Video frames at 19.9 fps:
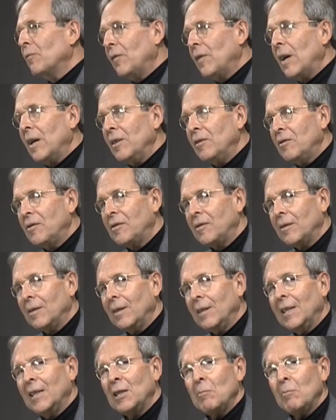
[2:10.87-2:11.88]
fights
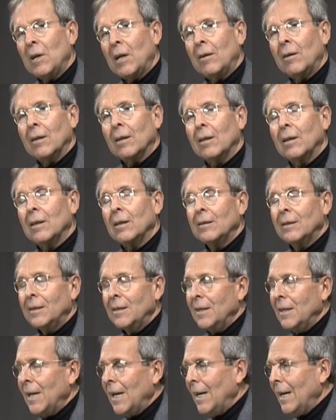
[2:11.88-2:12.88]
in America
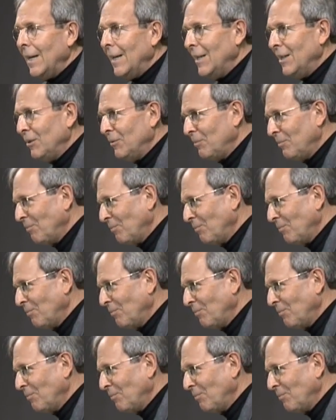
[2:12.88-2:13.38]
today.